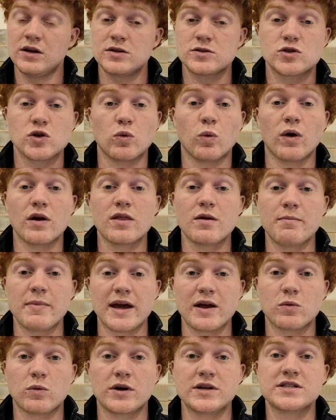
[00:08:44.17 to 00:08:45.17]
So one of the
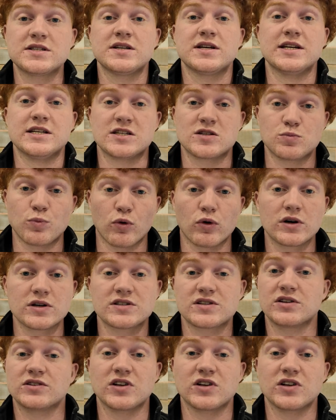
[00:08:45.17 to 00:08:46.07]
main ones is sports.